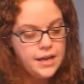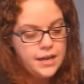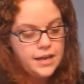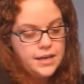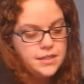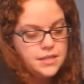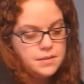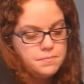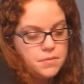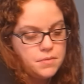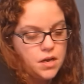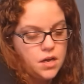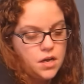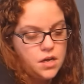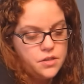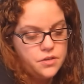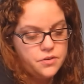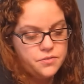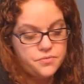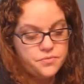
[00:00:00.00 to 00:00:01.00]
and then my
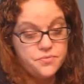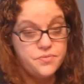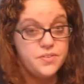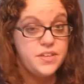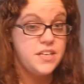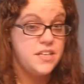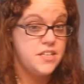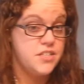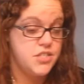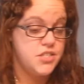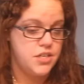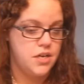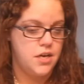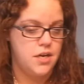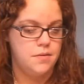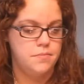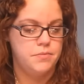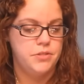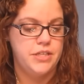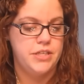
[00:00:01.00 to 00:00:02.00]
other finished
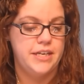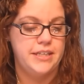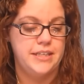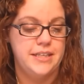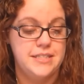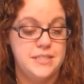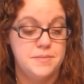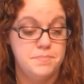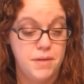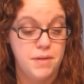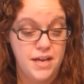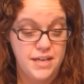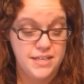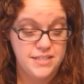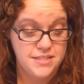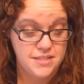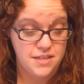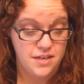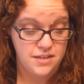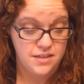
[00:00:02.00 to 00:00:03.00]
object is my
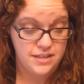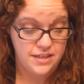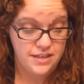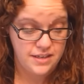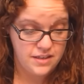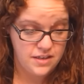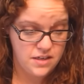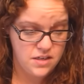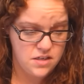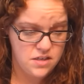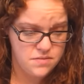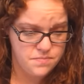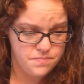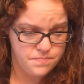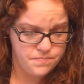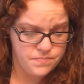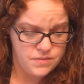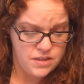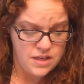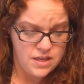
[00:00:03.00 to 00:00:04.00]
stocking
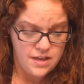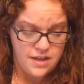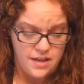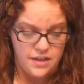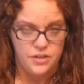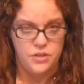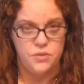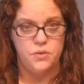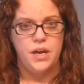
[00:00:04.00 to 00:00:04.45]
um, you